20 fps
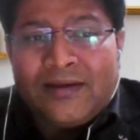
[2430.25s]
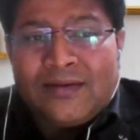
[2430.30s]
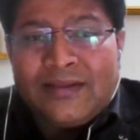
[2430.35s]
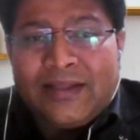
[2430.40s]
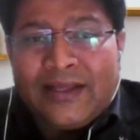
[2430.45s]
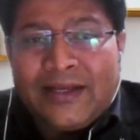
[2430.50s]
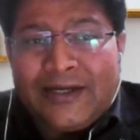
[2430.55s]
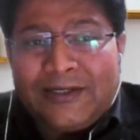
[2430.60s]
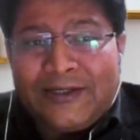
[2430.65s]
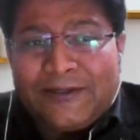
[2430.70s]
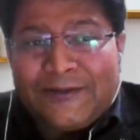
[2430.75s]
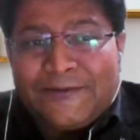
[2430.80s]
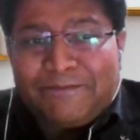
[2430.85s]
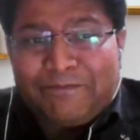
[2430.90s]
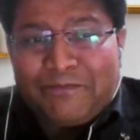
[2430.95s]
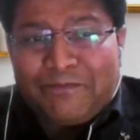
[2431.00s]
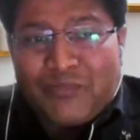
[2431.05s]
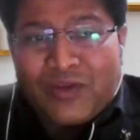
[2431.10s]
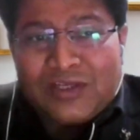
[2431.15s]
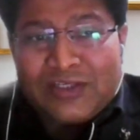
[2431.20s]
that
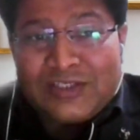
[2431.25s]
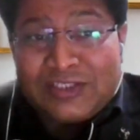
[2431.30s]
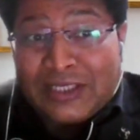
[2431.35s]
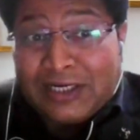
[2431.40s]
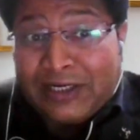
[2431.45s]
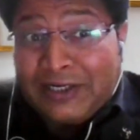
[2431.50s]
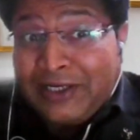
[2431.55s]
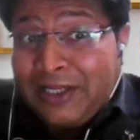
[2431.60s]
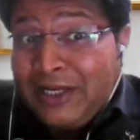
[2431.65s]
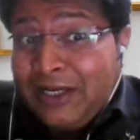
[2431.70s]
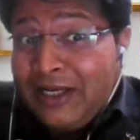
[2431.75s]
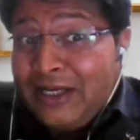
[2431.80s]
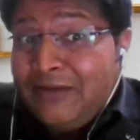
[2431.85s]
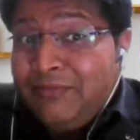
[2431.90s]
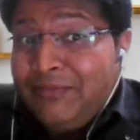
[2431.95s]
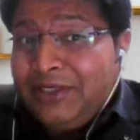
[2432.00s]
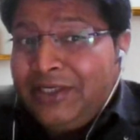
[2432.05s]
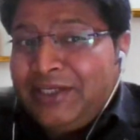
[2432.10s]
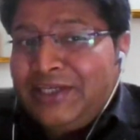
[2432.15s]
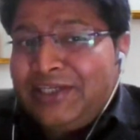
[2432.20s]
certain
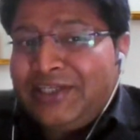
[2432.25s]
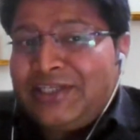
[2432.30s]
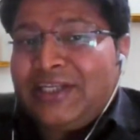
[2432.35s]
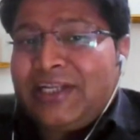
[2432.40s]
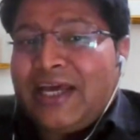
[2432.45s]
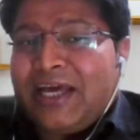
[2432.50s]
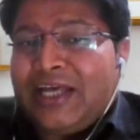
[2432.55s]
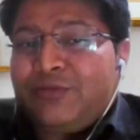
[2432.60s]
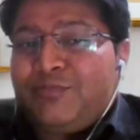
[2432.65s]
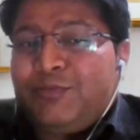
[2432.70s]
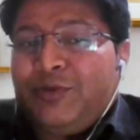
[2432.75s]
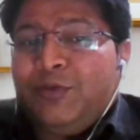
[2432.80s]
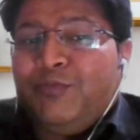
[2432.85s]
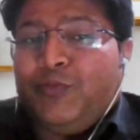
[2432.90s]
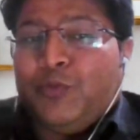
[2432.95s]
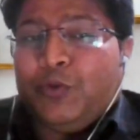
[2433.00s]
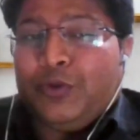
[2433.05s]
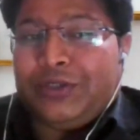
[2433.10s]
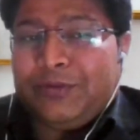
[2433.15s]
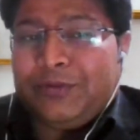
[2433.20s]
limitation has been
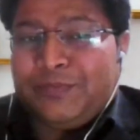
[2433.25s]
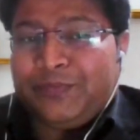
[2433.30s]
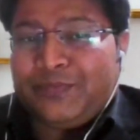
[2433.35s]
put